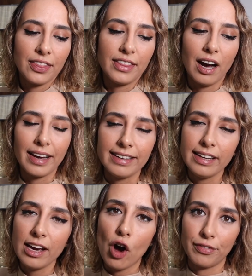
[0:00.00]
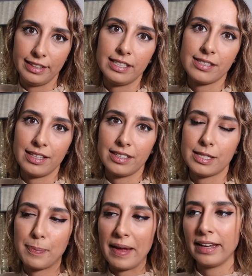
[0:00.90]
The idea of this
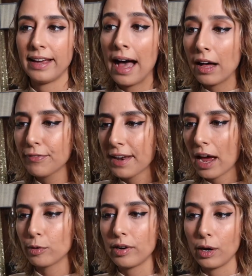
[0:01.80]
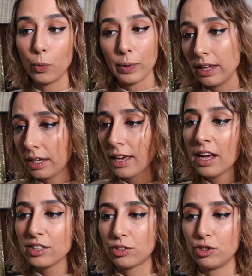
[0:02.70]
is spending half an hour a week
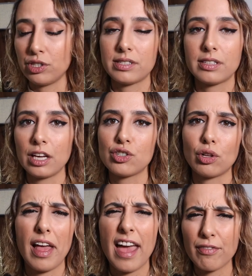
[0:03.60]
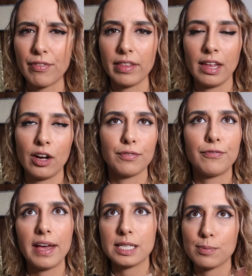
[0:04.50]
to just schedule everything
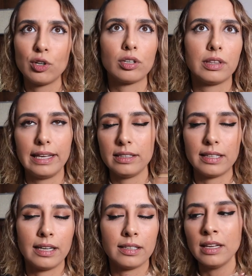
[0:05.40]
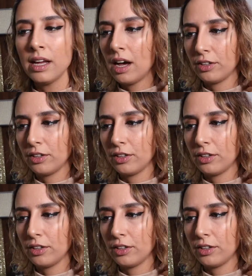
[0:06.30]
on Facebook, LinkedIn,